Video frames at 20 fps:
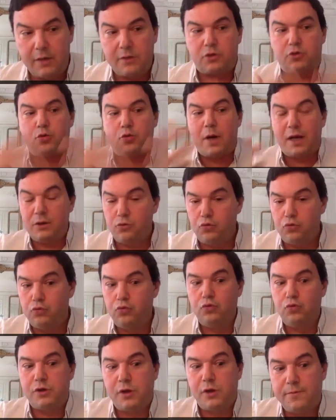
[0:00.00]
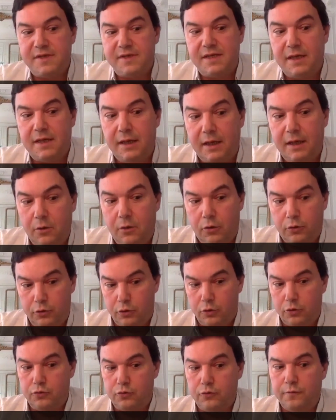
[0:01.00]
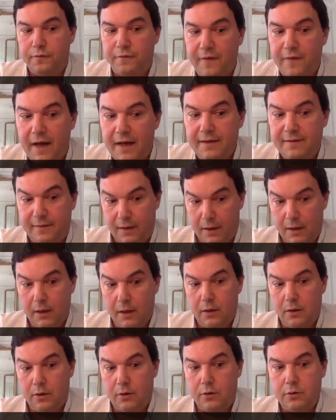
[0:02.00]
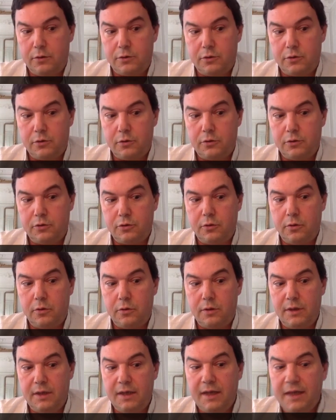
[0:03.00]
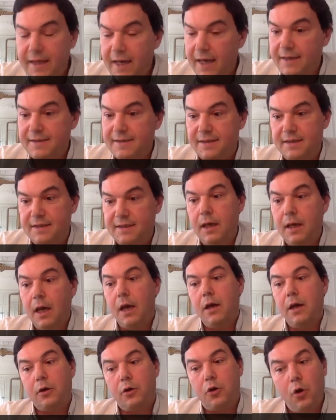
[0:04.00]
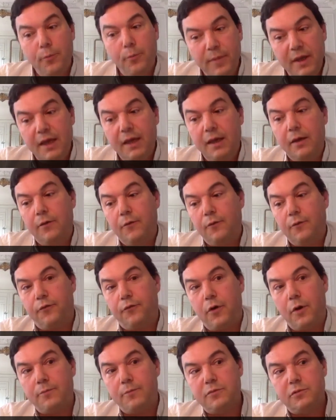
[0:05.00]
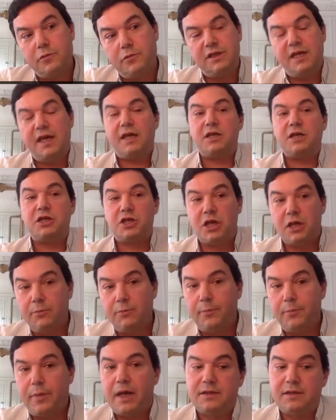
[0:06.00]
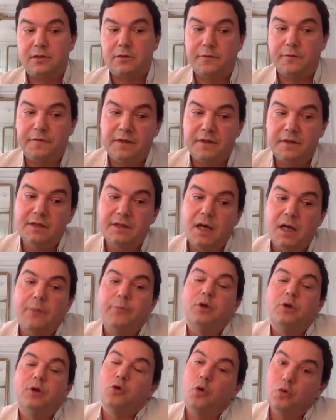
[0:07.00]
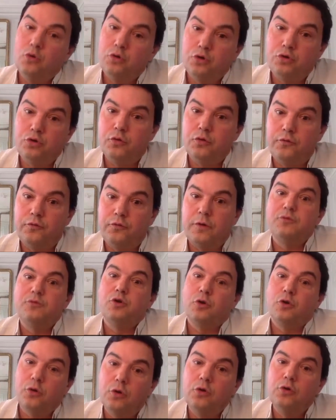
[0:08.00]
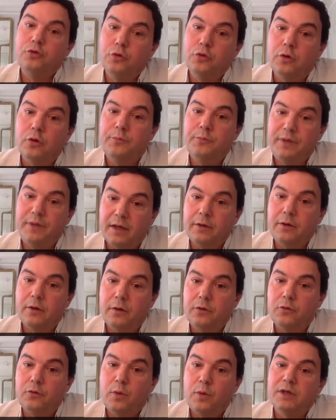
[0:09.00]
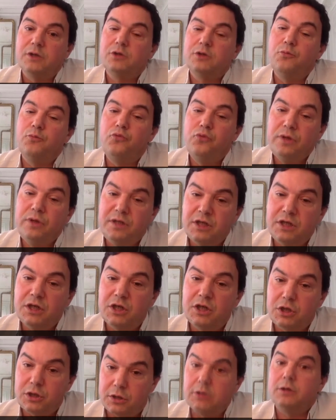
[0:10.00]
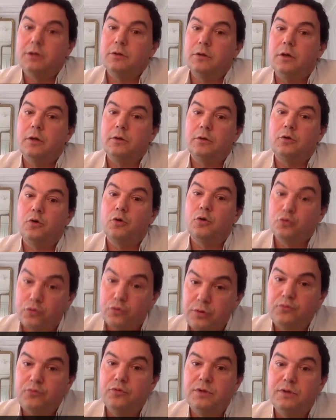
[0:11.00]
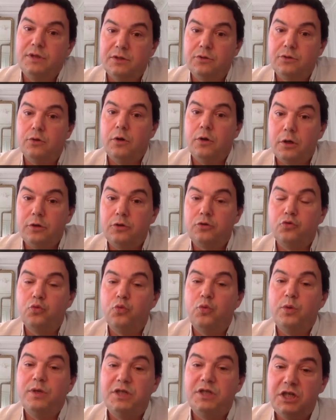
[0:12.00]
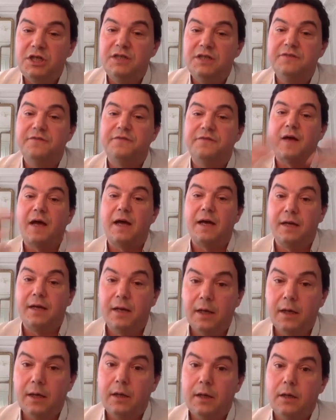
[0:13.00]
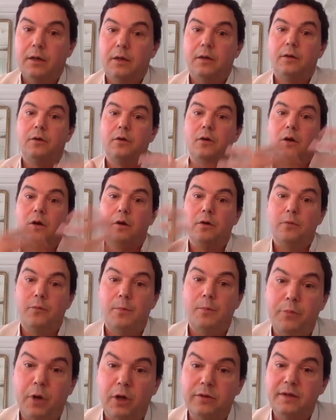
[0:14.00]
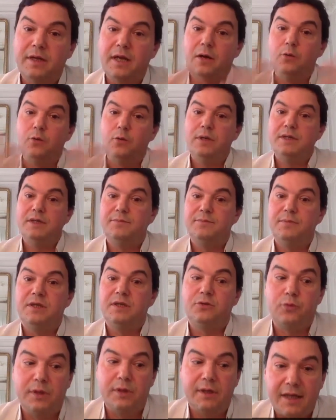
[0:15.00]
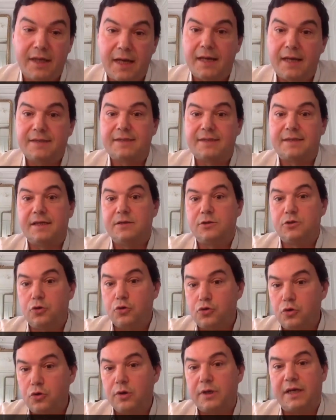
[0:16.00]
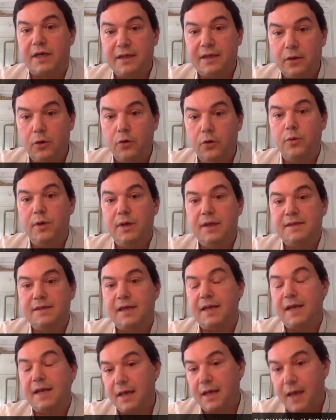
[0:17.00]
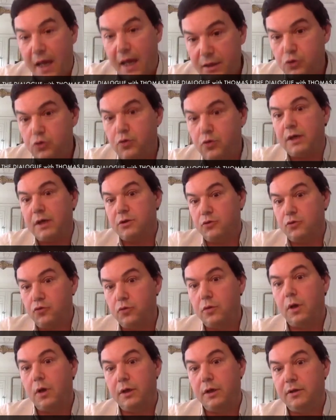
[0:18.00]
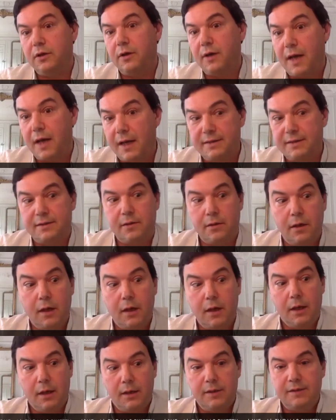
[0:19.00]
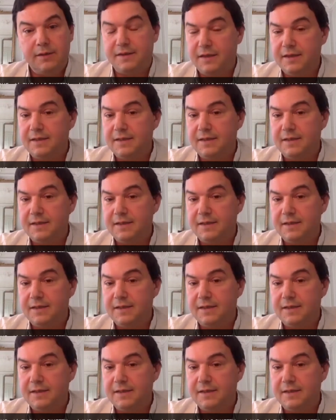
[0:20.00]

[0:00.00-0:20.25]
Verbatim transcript: try to do something in order to fight uh, the, the legacy coming from the ancient past of India, but also from the colonial period where the British uh, contributed a lot to rigidify uh, uh, boundaries between caste and social categories. And I, I try to analyze. Uh, yeah, that is